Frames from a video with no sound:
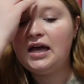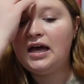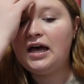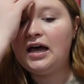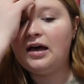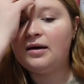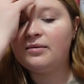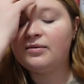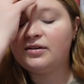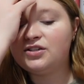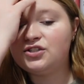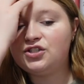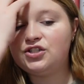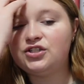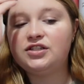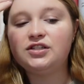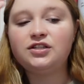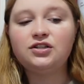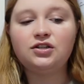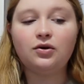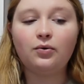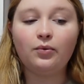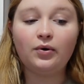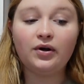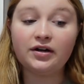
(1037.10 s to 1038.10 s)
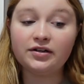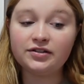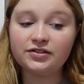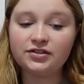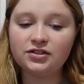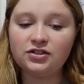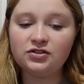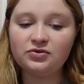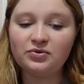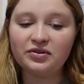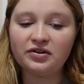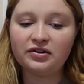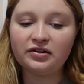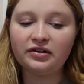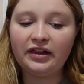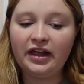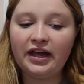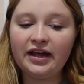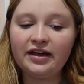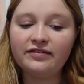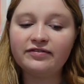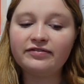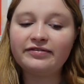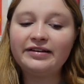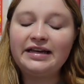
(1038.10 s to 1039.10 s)
because um, she didn't know what else to do with her
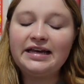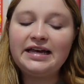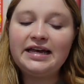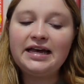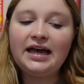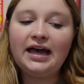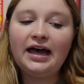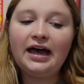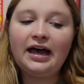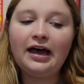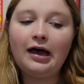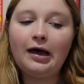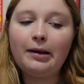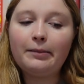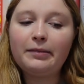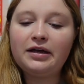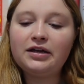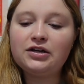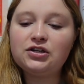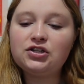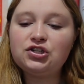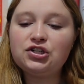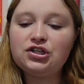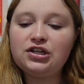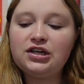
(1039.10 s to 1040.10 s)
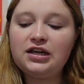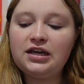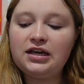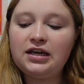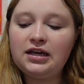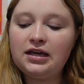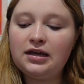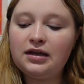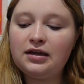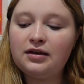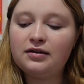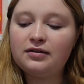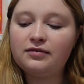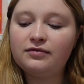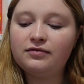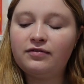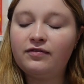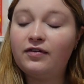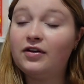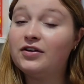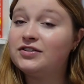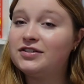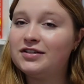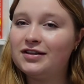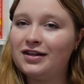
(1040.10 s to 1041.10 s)
life, um, and she
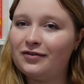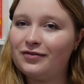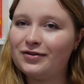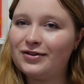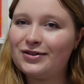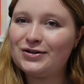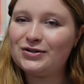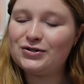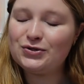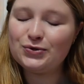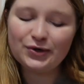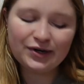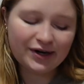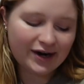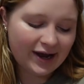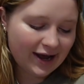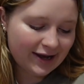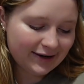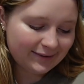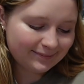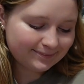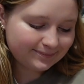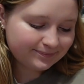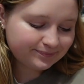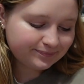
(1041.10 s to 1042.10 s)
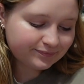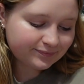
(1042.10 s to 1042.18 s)
falls in love with her tour guide.